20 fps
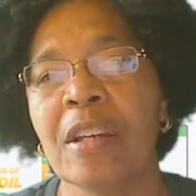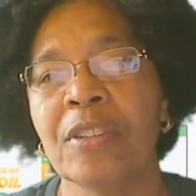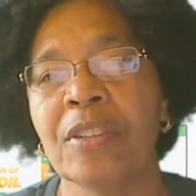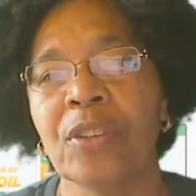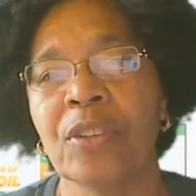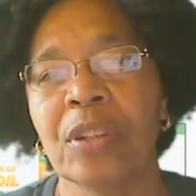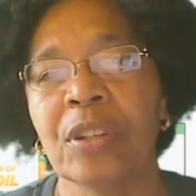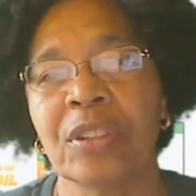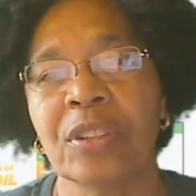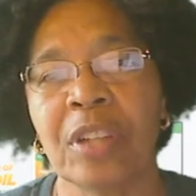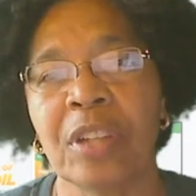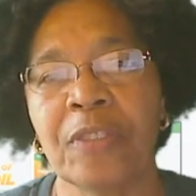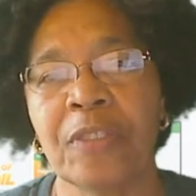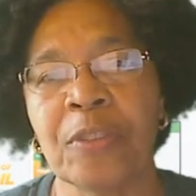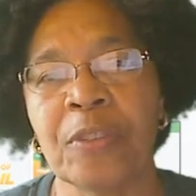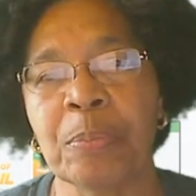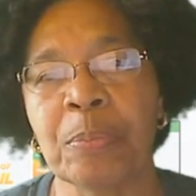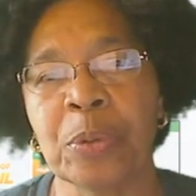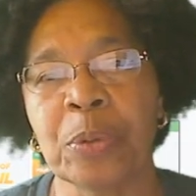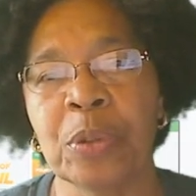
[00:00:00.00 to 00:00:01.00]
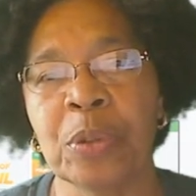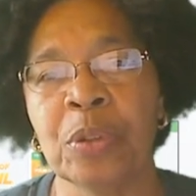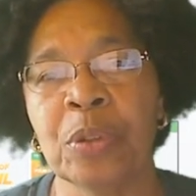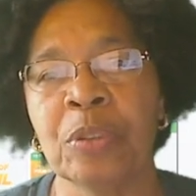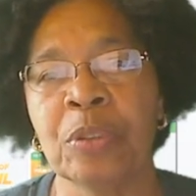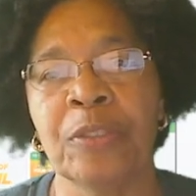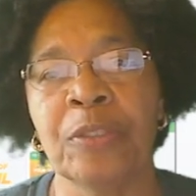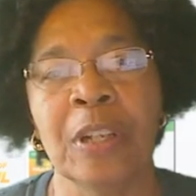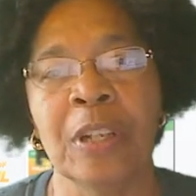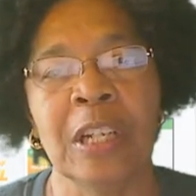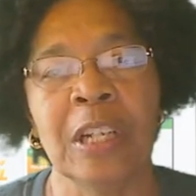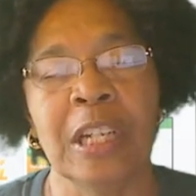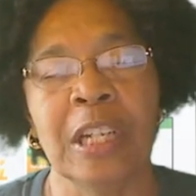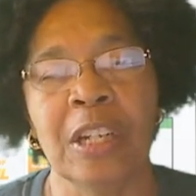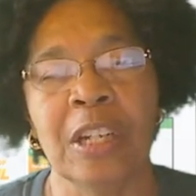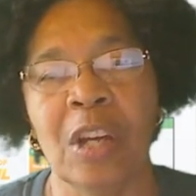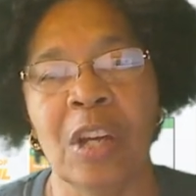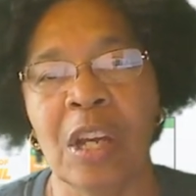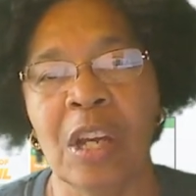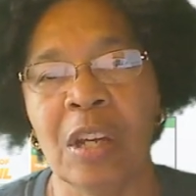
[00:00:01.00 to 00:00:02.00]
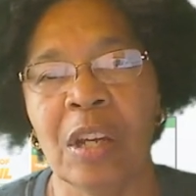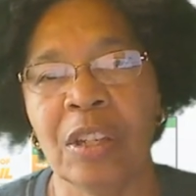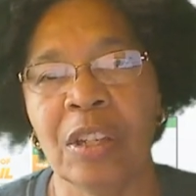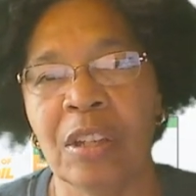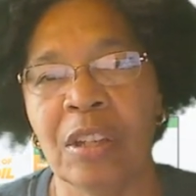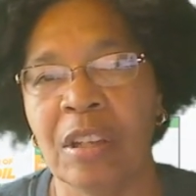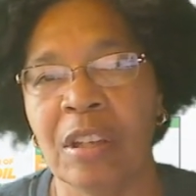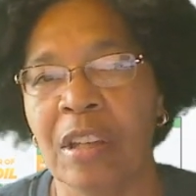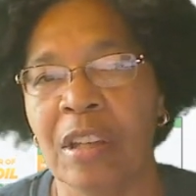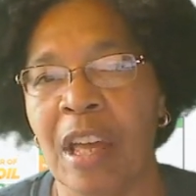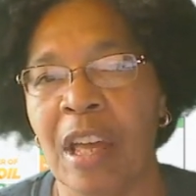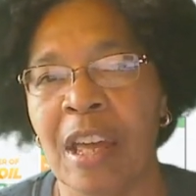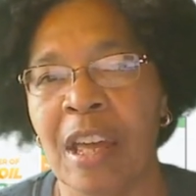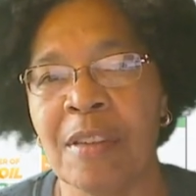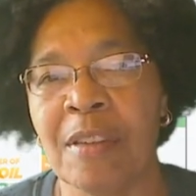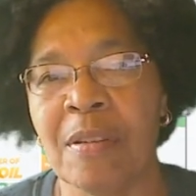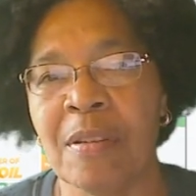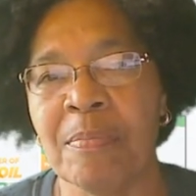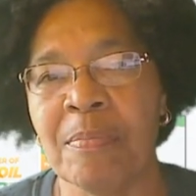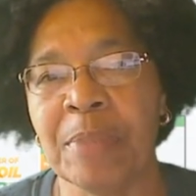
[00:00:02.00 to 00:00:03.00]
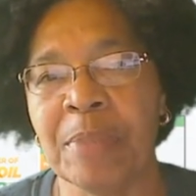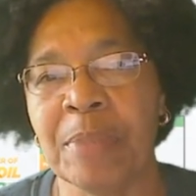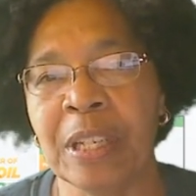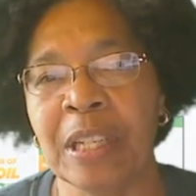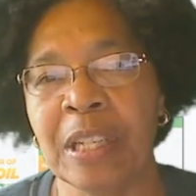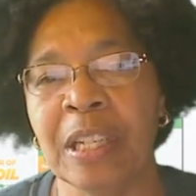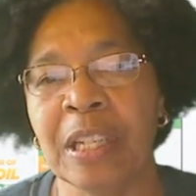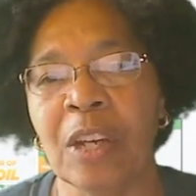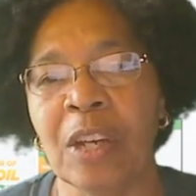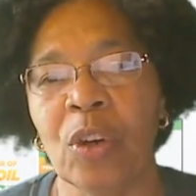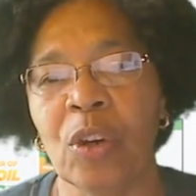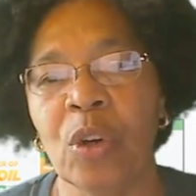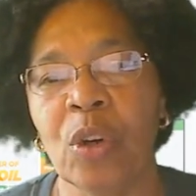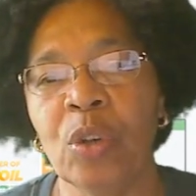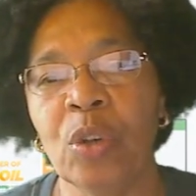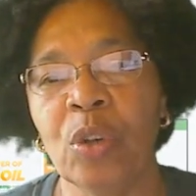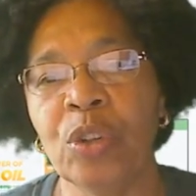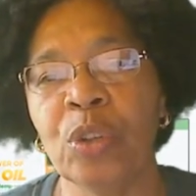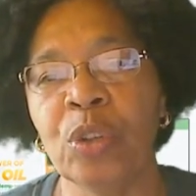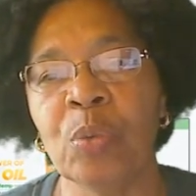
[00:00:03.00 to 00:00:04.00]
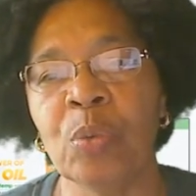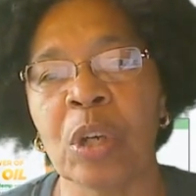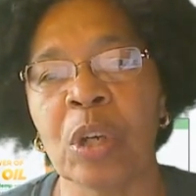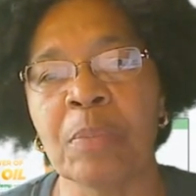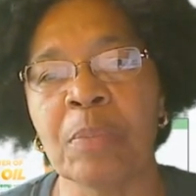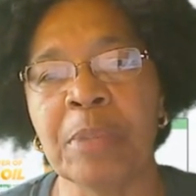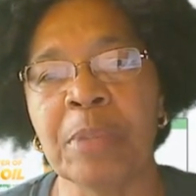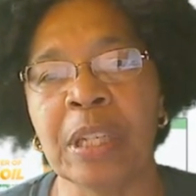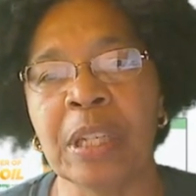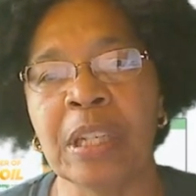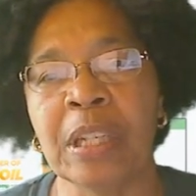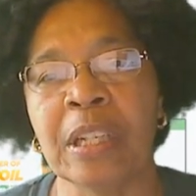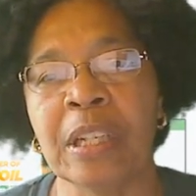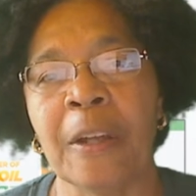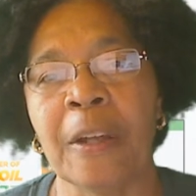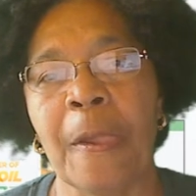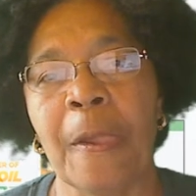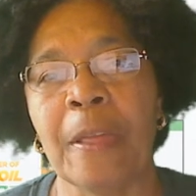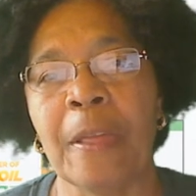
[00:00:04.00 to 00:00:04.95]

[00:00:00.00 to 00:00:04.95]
self-improve, and be who you want to be.